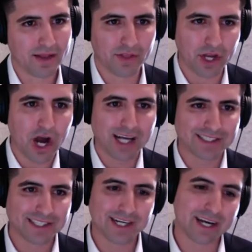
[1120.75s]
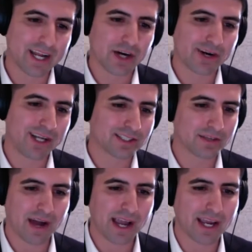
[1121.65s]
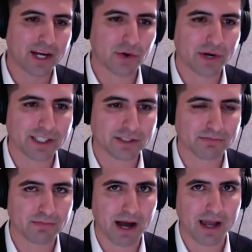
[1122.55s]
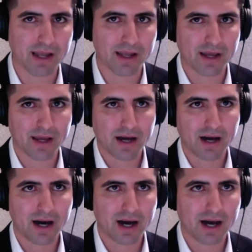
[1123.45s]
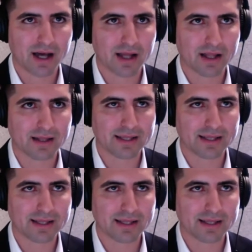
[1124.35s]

the cost didn't increase if I increased my uh,